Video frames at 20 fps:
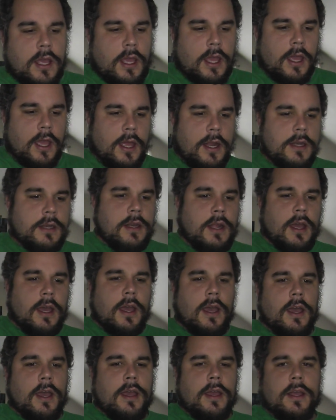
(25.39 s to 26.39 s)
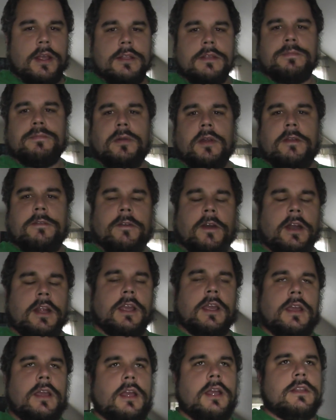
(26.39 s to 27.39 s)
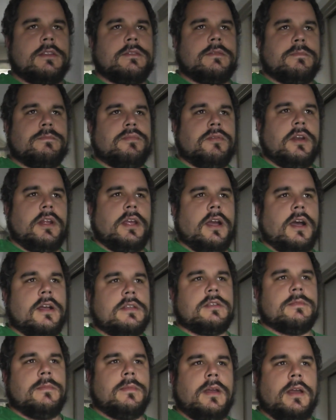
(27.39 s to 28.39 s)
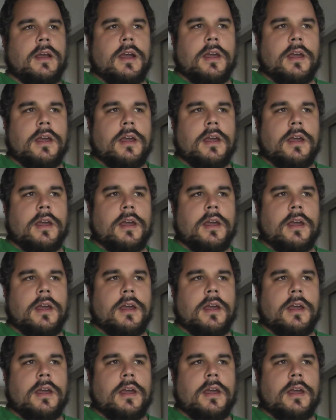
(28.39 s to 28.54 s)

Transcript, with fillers: And uh, it's pretty funny. It's pretty awesome.